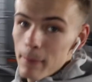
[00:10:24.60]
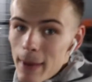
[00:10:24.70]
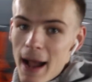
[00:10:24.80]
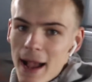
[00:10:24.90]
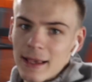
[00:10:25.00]

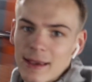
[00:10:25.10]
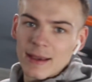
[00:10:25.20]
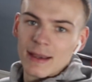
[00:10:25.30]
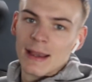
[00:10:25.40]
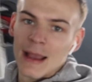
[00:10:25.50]
Back
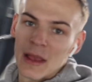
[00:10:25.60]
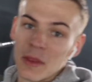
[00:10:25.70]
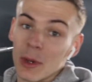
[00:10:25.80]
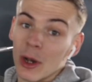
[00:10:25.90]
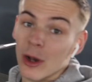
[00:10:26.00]
at
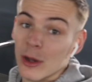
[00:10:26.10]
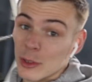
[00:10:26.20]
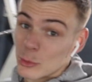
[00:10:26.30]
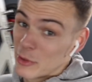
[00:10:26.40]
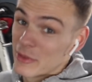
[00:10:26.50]
the bar,
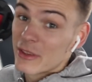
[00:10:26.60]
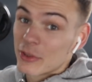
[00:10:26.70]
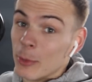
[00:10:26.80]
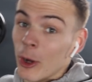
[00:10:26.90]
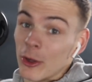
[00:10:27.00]
right,
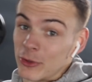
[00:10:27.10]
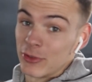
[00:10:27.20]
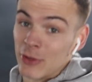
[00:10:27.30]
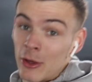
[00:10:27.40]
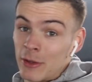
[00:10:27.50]
this bar to
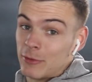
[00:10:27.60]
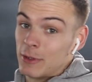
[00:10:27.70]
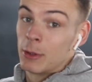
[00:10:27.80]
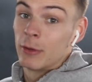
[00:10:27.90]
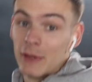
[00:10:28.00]
start this
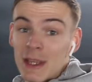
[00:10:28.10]
video.